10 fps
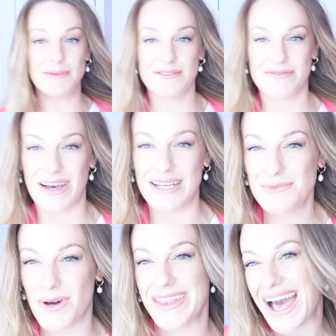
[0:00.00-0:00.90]
to find
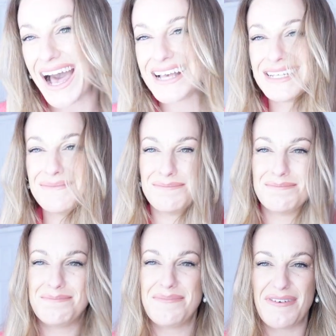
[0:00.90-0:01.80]
one that hasn't
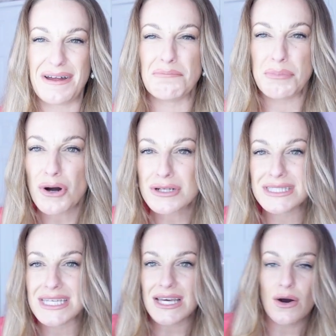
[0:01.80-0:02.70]
felt
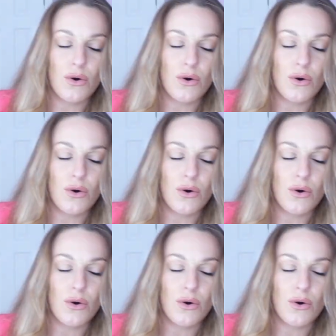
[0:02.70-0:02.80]
boxy